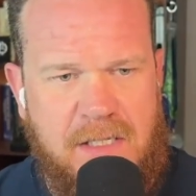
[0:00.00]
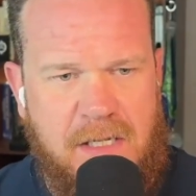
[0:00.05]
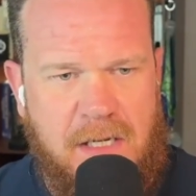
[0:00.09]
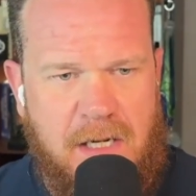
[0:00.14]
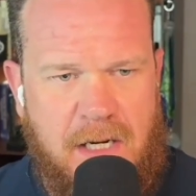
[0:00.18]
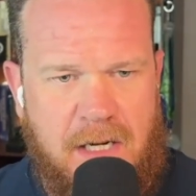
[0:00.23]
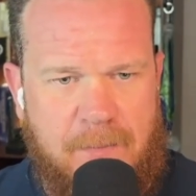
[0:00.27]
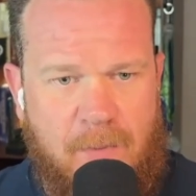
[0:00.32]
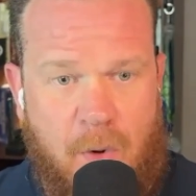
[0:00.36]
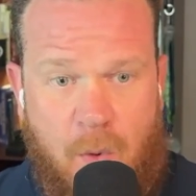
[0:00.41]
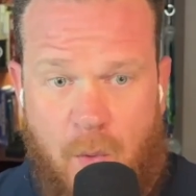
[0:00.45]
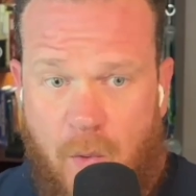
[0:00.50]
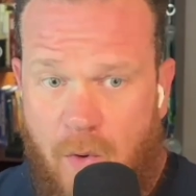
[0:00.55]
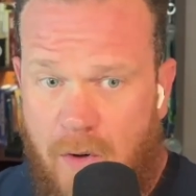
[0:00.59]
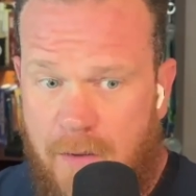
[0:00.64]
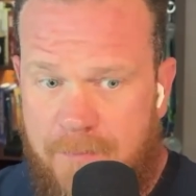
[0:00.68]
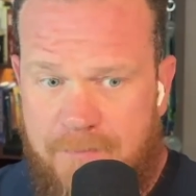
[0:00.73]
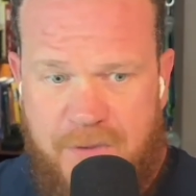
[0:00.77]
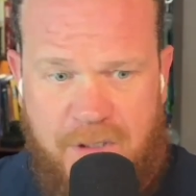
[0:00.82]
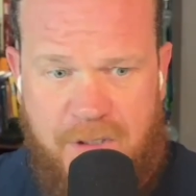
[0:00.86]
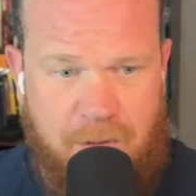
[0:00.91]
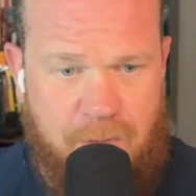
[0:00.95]

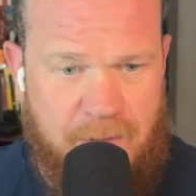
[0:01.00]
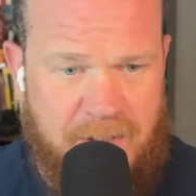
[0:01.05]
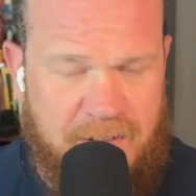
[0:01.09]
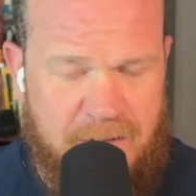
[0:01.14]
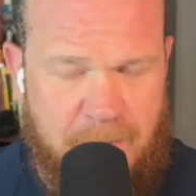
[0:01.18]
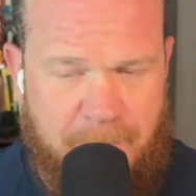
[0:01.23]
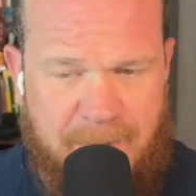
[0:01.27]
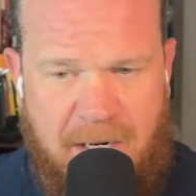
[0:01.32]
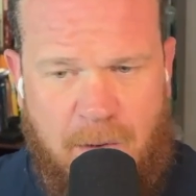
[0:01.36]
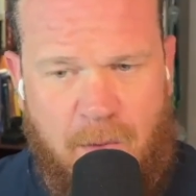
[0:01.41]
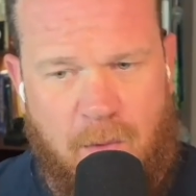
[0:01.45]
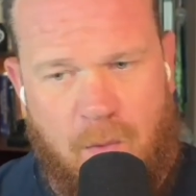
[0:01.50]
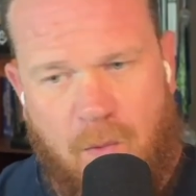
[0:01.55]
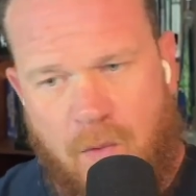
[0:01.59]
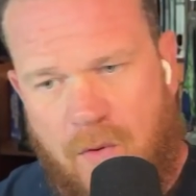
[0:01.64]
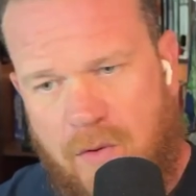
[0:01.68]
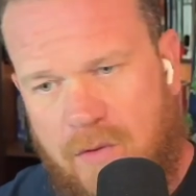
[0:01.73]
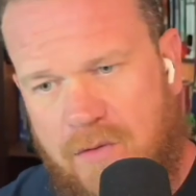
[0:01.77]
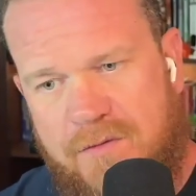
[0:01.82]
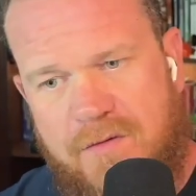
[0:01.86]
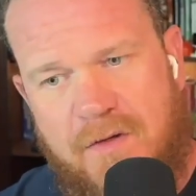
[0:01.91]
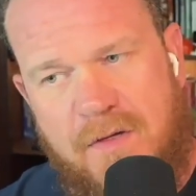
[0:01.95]
Or, in the power
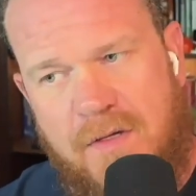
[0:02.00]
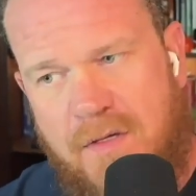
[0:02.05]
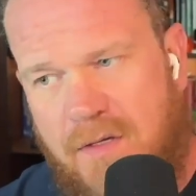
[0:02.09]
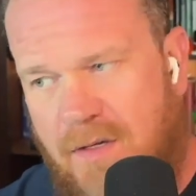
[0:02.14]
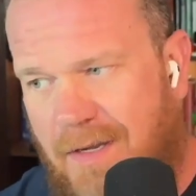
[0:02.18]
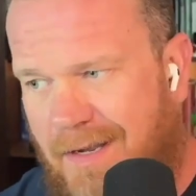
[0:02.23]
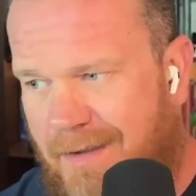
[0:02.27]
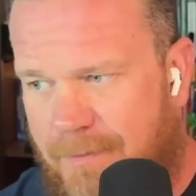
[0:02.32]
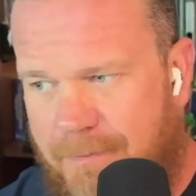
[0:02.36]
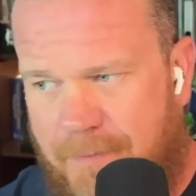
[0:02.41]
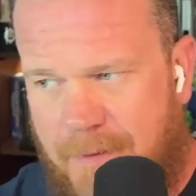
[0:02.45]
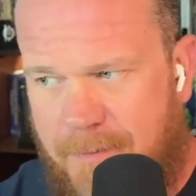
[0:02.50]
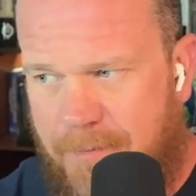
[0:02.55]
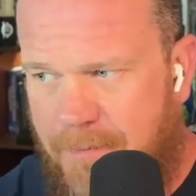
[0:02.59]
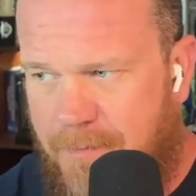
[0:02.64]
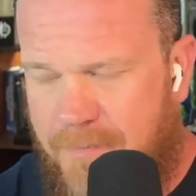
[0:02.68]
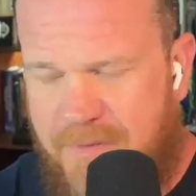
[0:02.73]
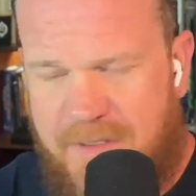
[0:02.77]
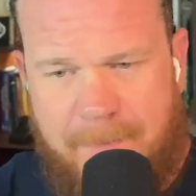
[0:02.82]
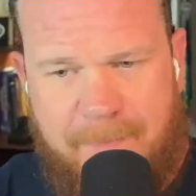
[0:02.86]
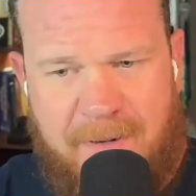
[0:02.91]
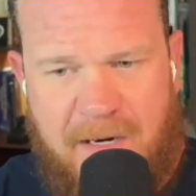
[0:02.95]
world,
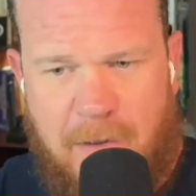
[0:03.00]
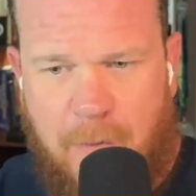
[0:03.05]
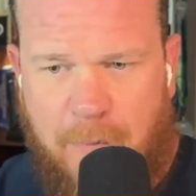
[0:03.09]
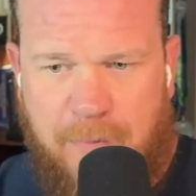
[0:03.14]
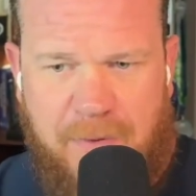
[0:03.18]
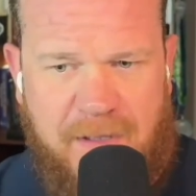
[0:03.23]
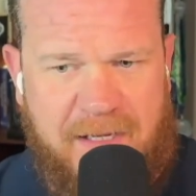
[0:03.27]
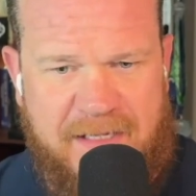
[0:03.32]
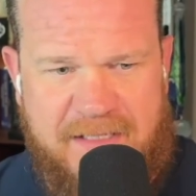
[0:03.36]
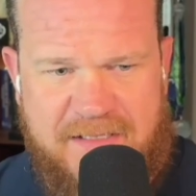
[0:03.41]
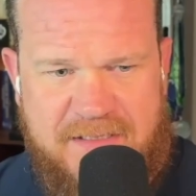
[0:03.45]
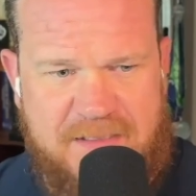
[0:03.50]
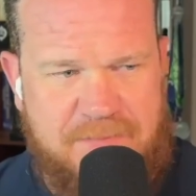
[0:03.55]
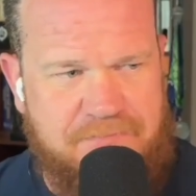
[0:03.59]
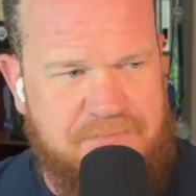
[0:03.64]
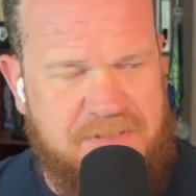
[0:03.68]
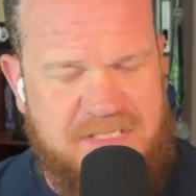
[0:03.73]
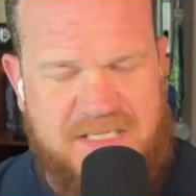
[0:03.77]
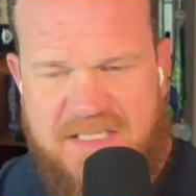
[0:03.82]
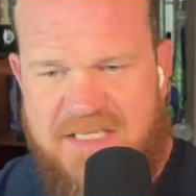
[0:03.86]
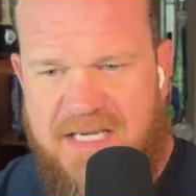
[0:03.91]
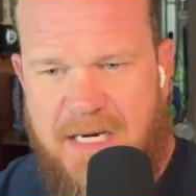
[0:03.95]
that power plant is
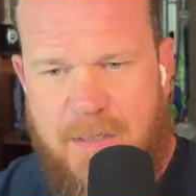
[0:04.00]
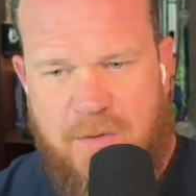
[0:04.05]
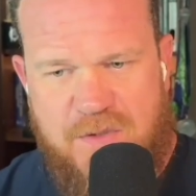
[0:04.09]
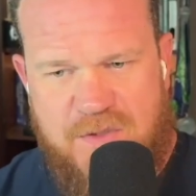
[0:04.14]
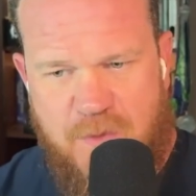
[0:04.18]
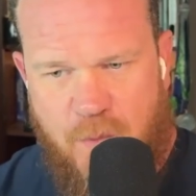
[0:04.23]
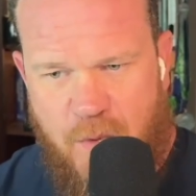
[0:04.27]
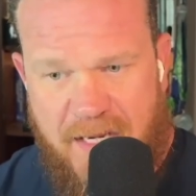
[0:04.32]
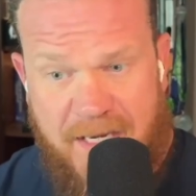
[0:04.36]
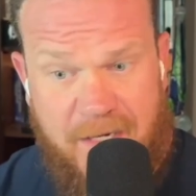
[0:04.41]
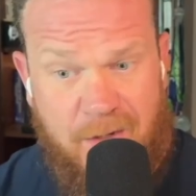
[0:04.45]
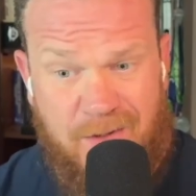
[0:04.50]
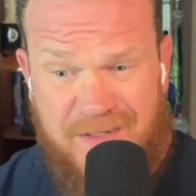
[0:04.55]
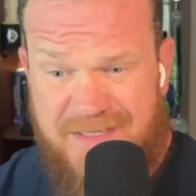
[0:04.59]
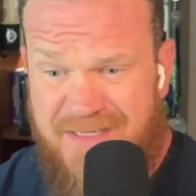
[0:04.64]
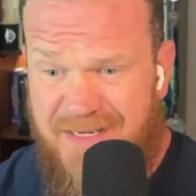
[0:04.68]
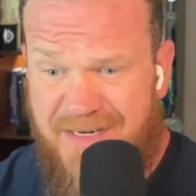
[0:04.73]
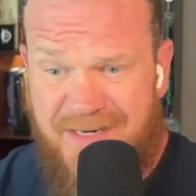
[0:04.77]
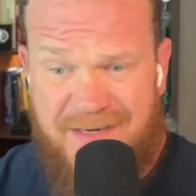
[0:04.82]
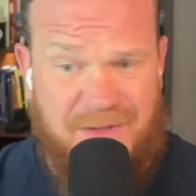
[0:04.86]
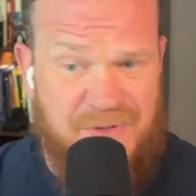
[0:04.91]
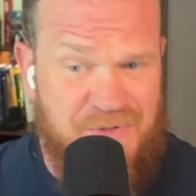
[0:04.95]
6 hours away, or it's
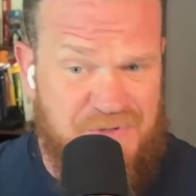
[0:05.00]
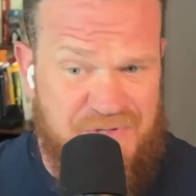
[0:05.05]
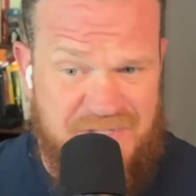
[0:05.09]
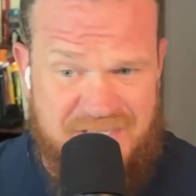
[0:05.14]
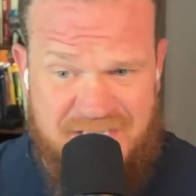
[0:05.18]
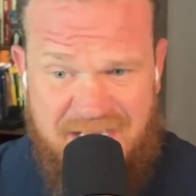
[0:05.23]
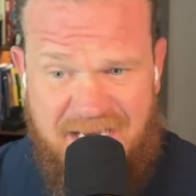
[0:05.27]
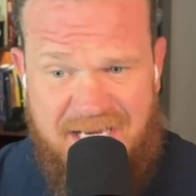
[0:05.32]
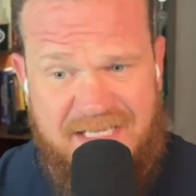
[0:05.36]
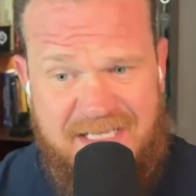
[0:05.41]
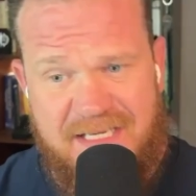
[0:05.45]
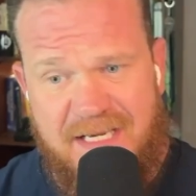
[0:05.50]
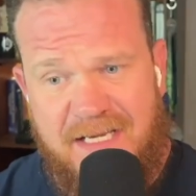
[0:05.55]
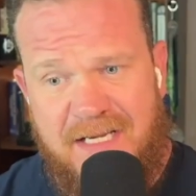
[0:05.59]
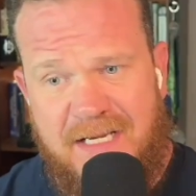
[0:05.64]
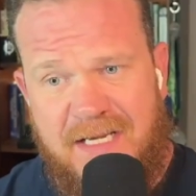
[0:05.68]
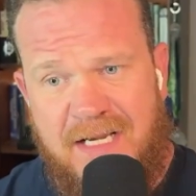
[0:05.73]
in another state.